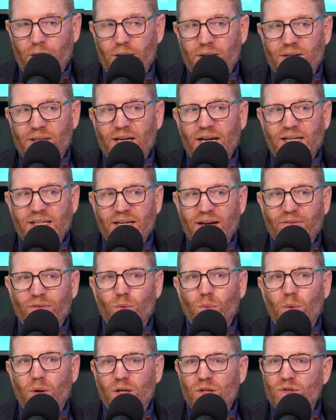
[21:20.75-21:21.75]
that I never
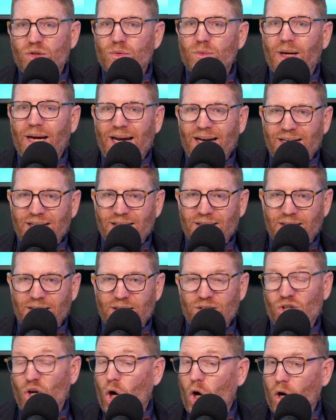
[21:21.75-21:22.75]
want to do anything
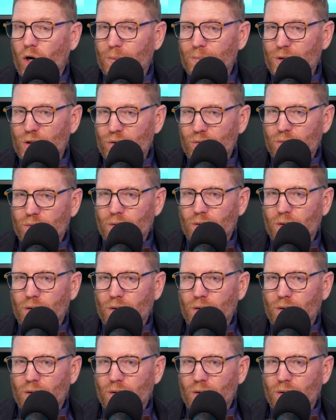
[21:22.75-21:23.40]
to harm you,